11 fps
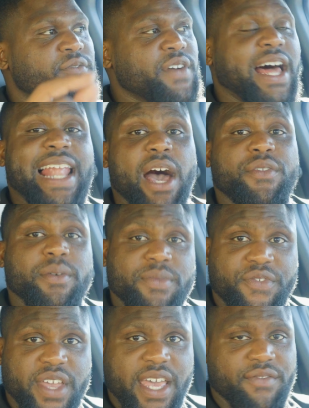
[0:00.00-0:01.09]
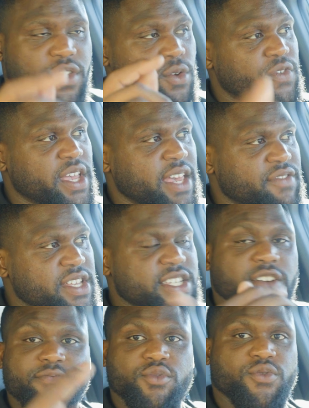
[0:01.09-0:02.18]
allow them to forgive you, forgive
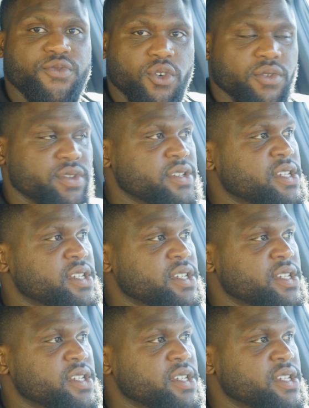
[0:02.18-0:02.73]
yourself, move forward.